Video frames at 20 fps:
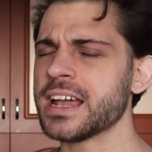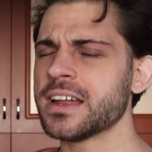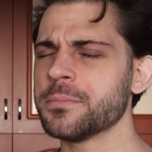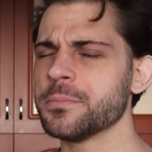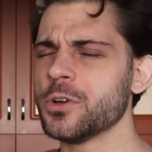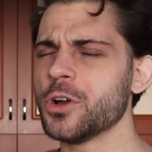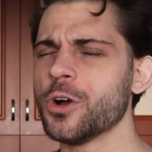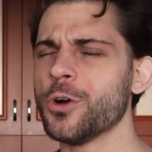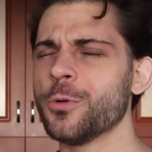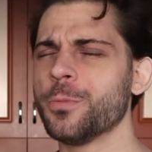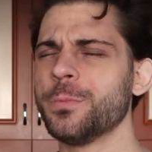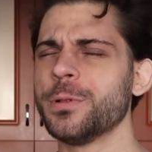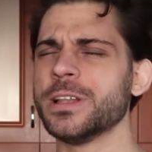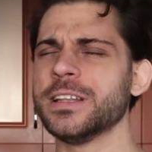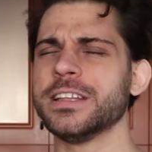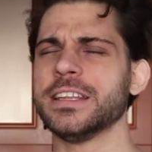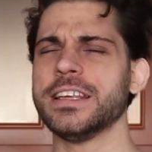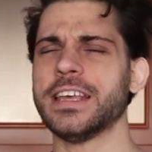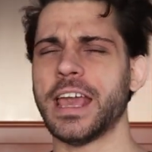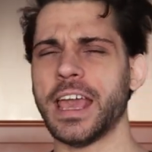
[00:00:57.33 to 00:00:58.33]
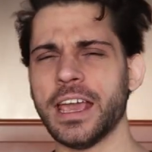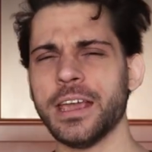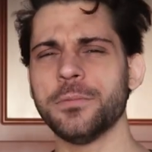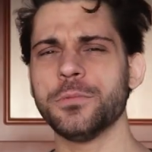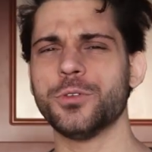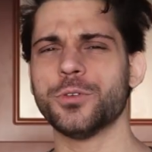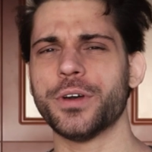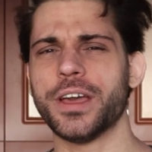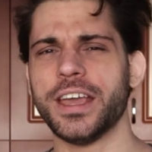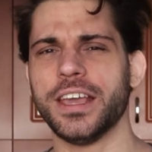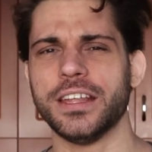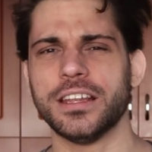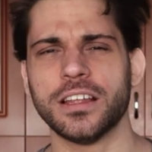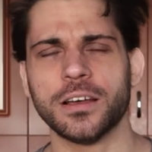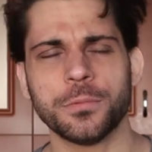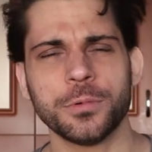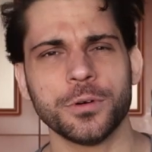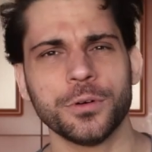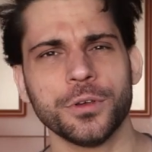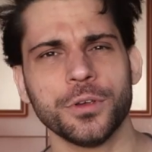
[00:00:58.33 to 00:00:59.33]
Adam Copeland came to
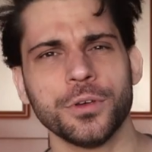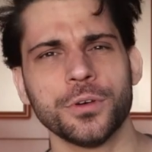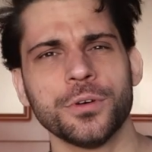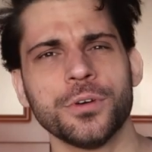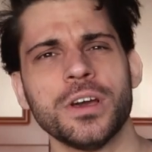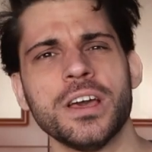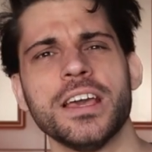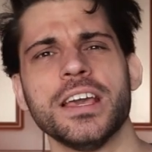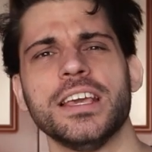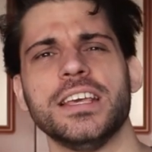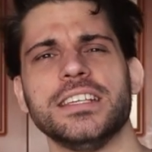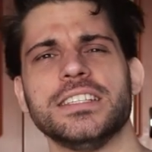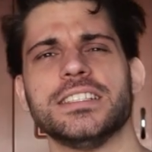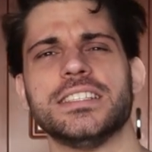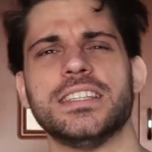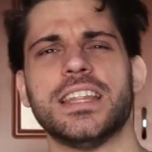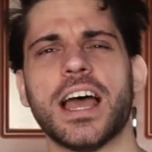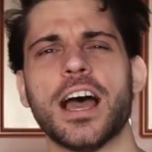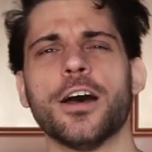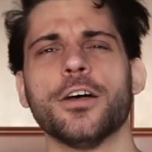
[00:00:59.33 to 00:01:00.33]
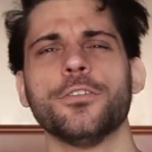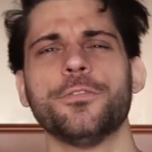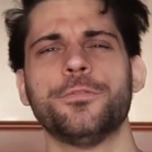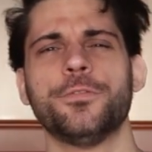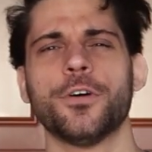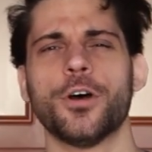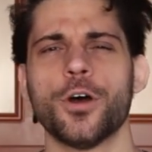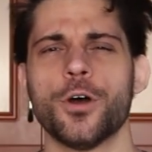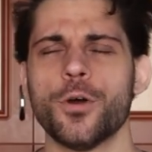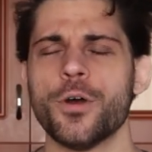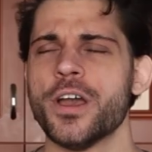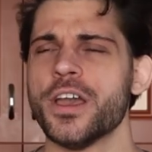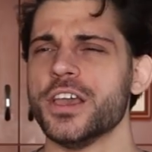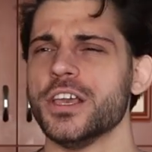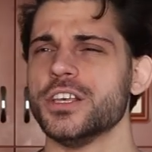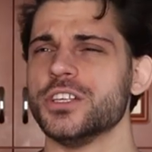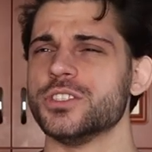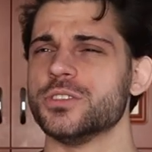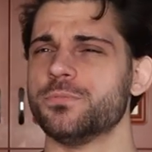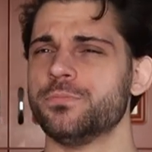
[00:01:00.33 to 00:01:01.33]
AEW, his downfall
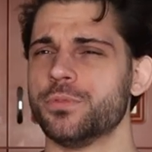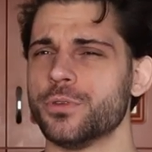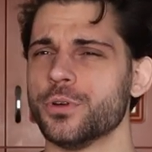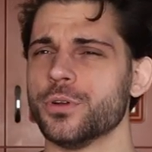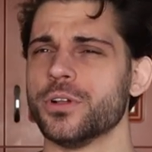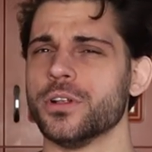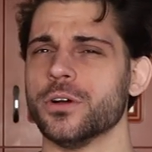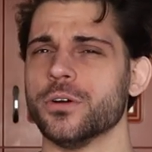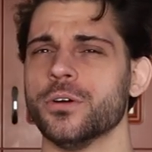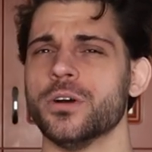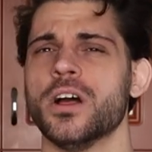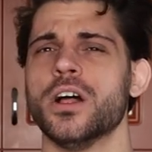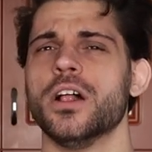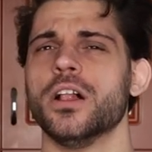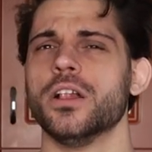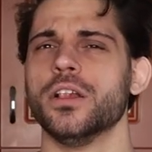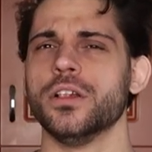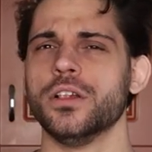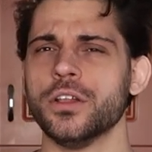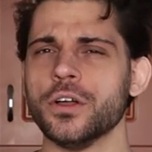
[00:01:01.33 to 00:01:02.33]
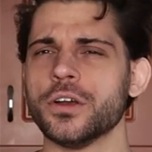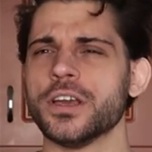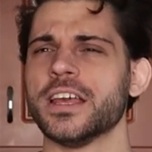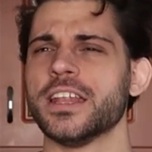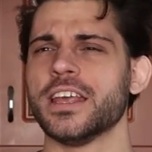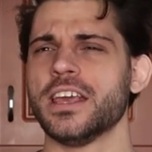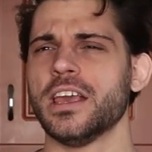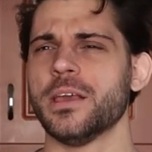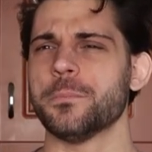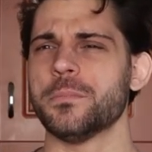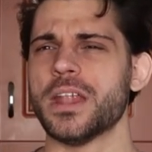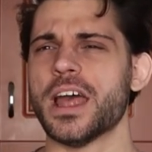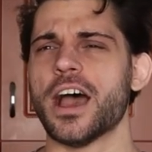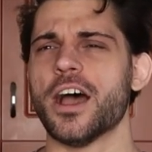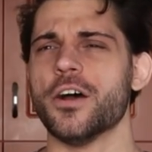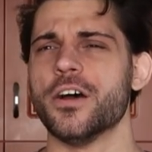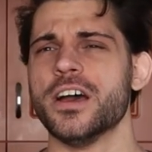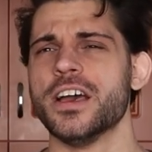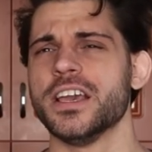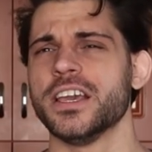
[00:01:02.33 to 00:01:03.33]
is brutal. Look at him
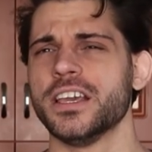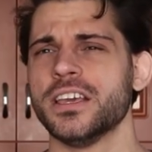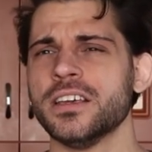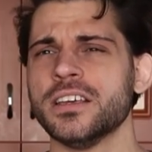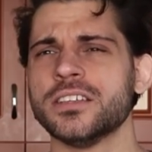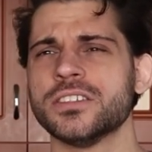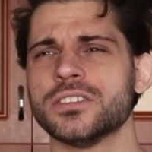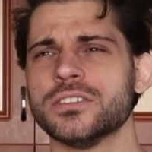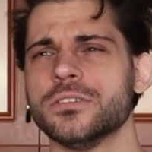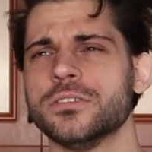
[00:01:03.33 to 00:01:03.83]
now, he's